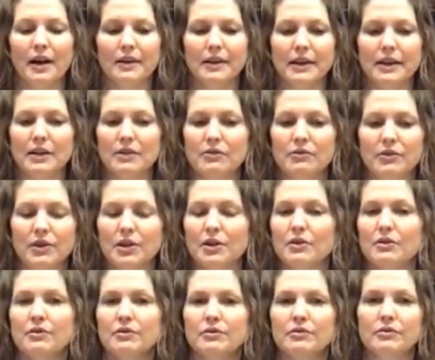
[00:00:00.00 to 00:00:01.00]
getting, you
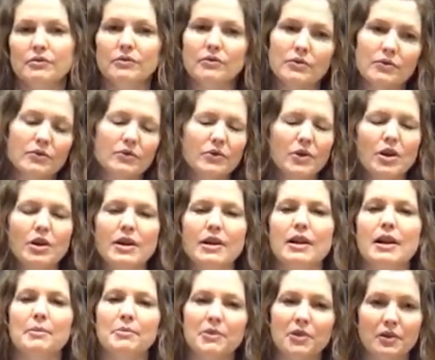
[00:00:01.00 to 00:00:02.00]
know, hooking
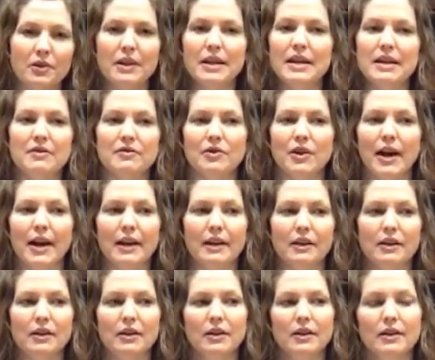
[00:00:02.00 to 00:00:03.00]
up to leave,
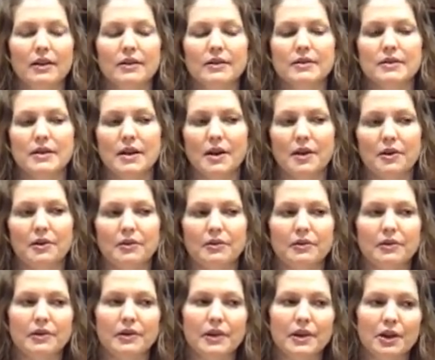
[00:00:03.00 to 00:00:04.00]
right? So
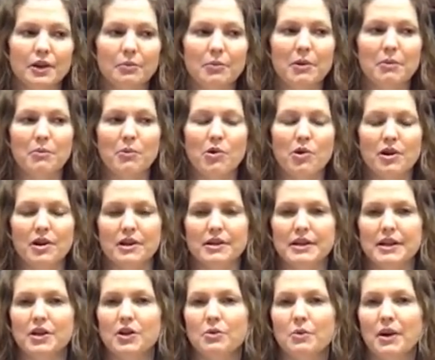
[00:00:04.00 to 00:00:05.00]
a little bit more to
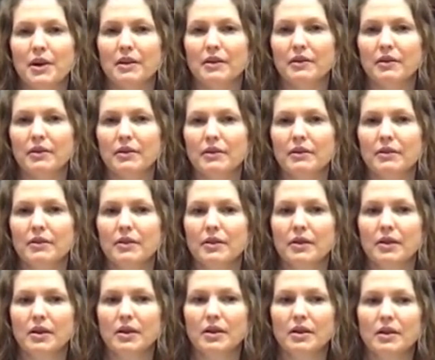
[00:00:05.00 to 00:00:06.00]
deal with
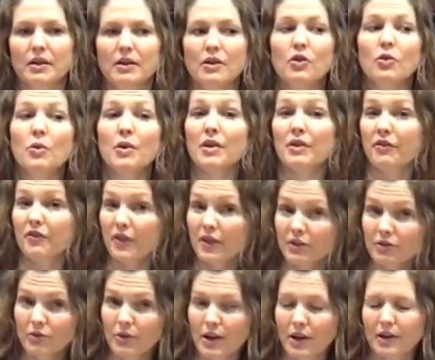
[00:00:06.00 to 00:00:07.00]
a
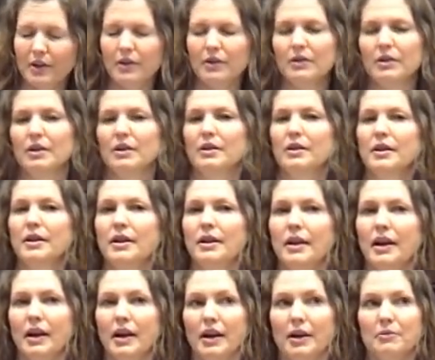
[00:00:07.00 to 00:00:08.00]
fifth wheel,
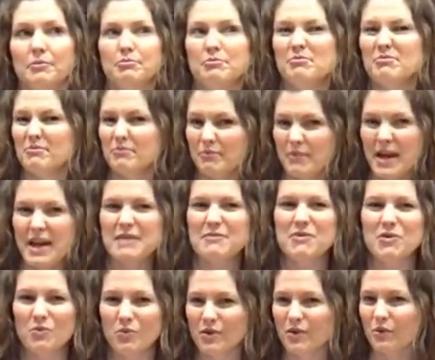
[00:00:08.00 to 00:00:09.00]

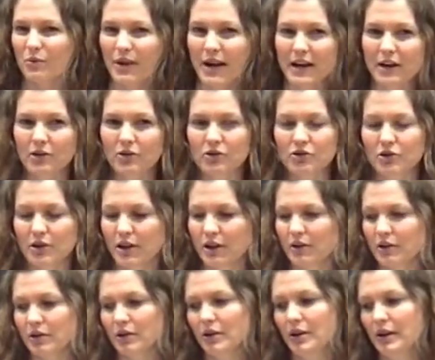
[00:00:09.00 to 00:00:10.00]
maybe with a regular
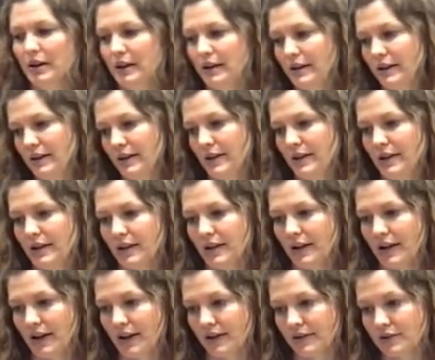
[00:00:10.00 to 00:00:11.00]
trailer.
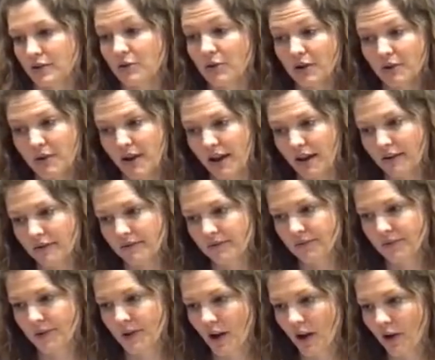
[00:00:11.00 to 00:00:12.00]
So anyway,
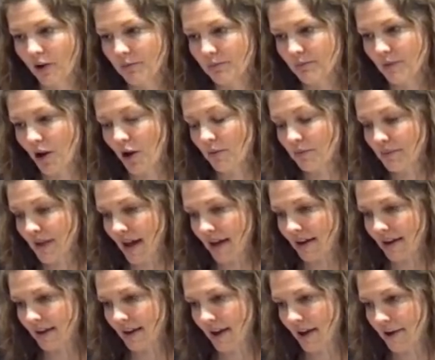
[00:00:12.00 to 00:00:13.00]
I hope that
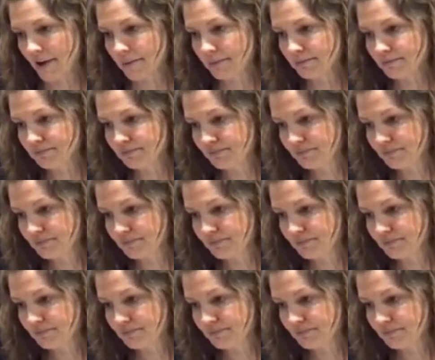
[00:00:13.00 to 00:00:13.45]
can help.